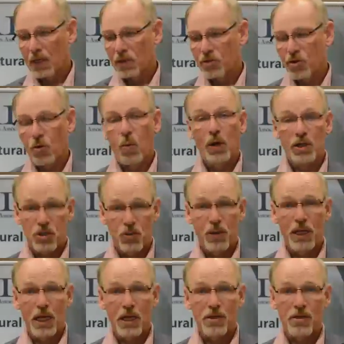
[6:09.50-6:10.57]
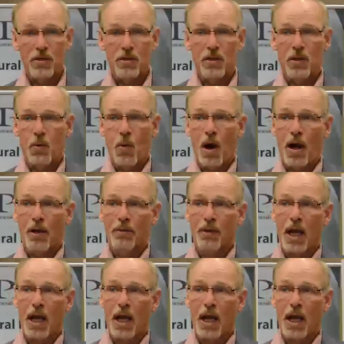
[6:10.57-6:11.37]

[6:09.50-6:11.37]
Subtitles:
So what do we need to do? Well,